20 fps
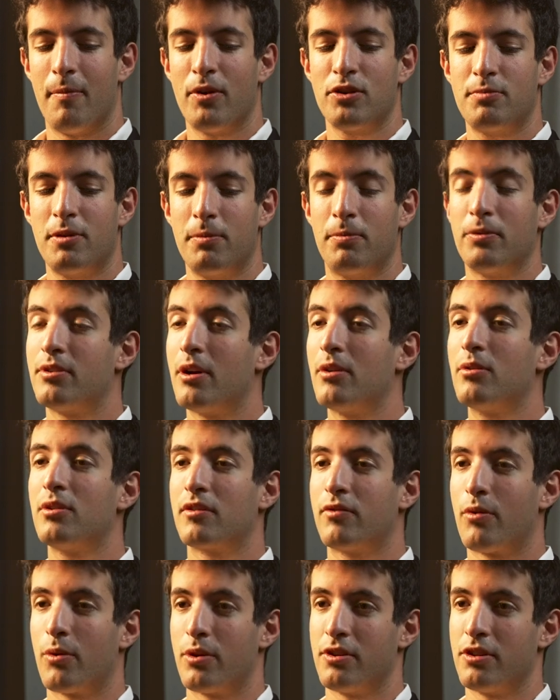Most people don't
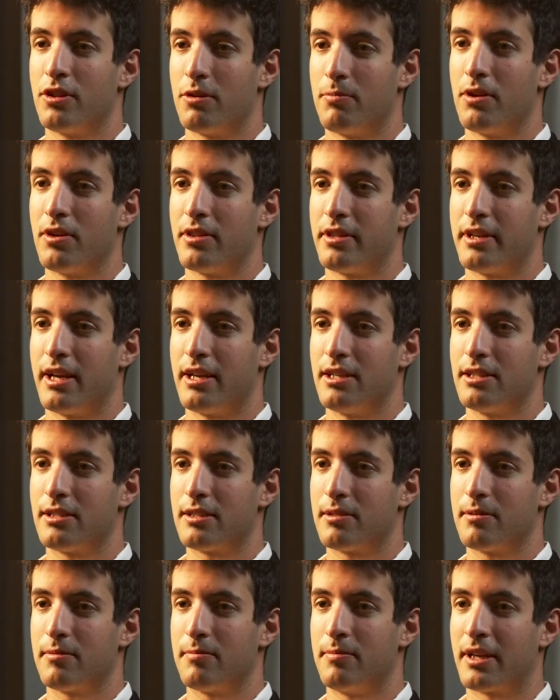look forward to their
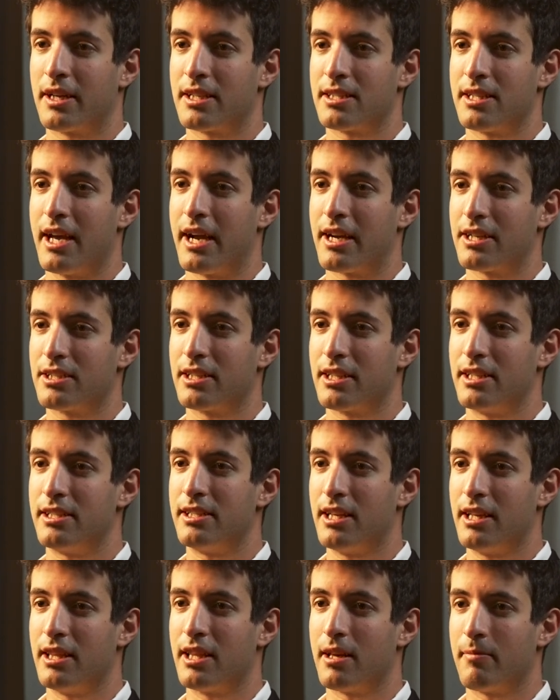birthdays because they actually
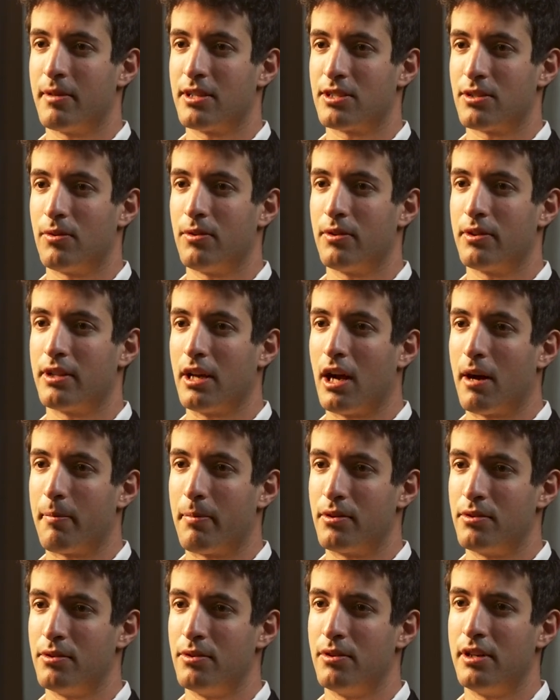see them as all the
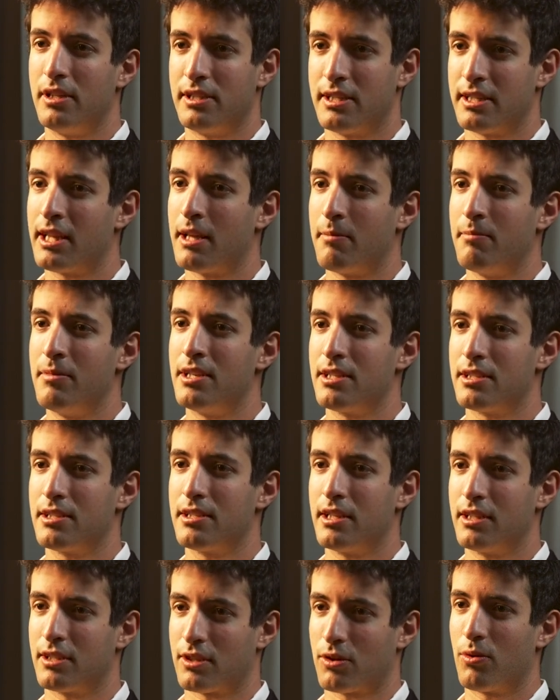opportunities that they
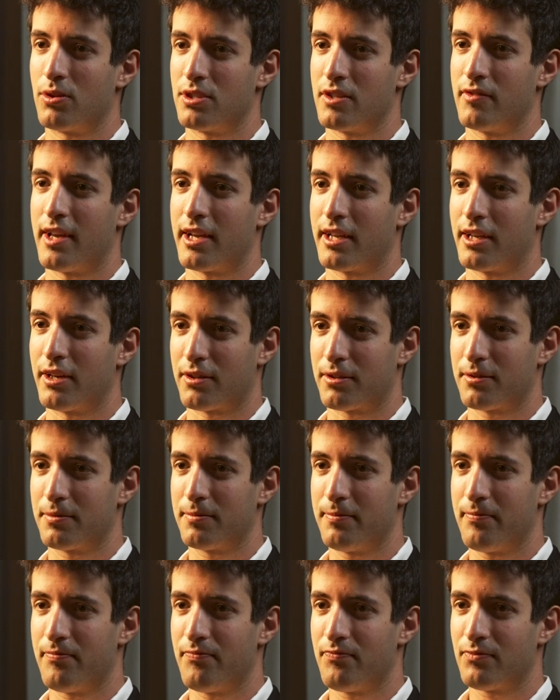missed in the course of that year.
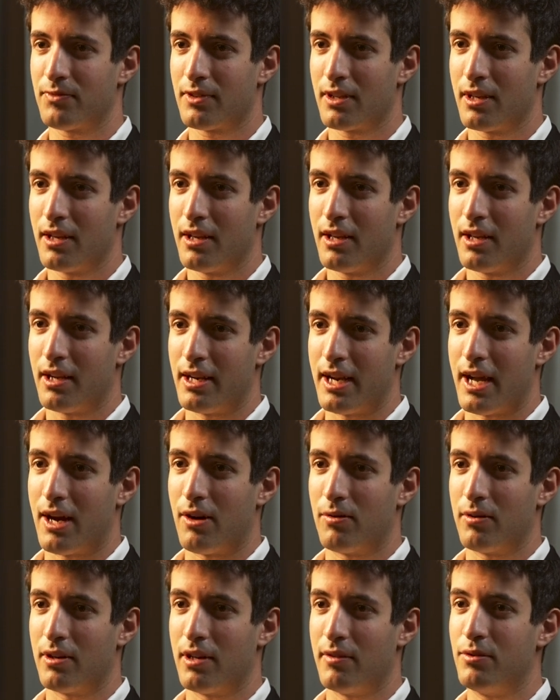
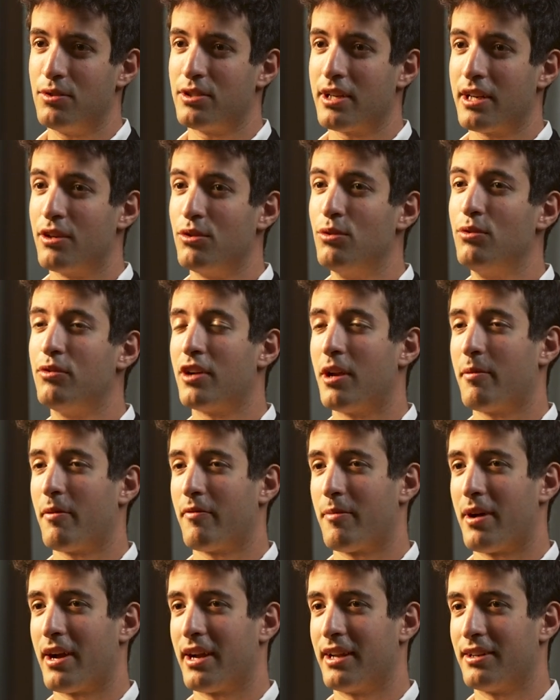Now, if you set a new frame
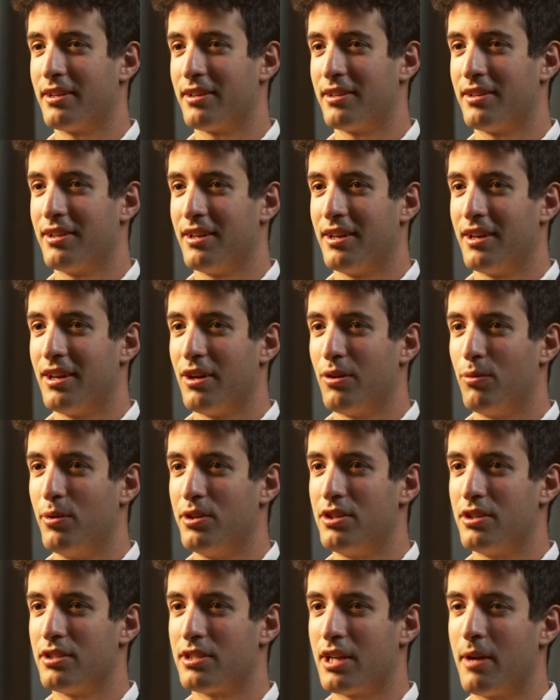of mind,
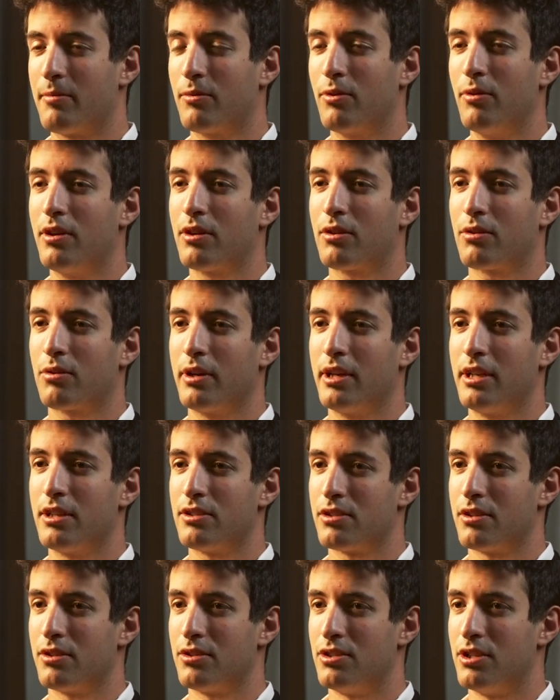which is I'm going to create an
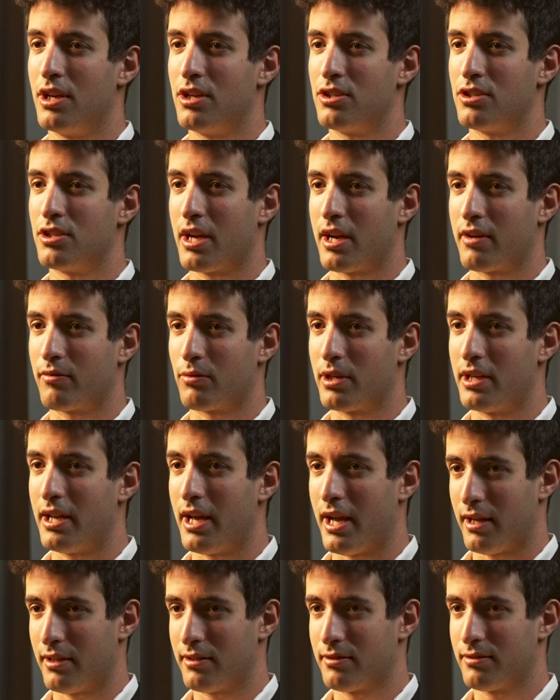association to every
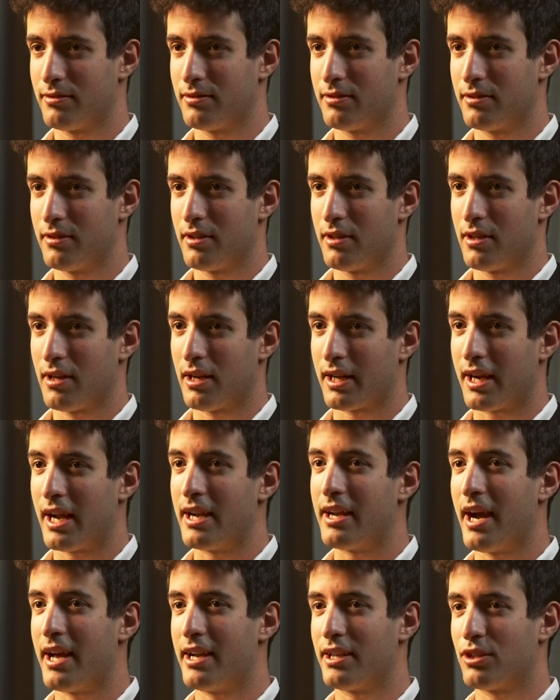day, like I
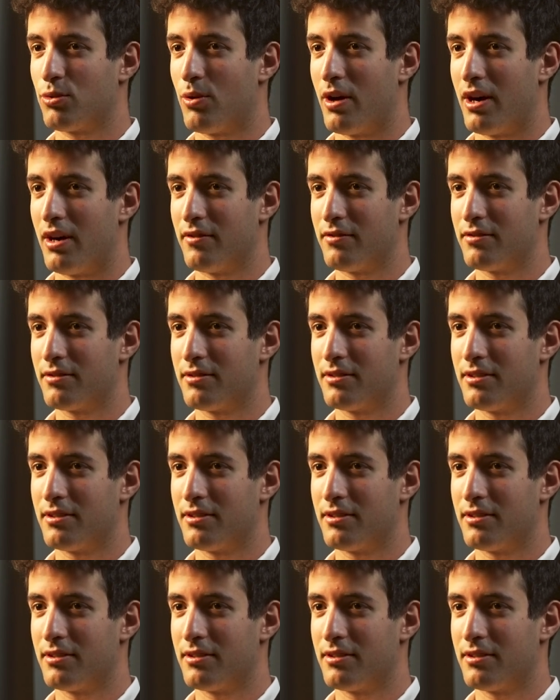died at 12,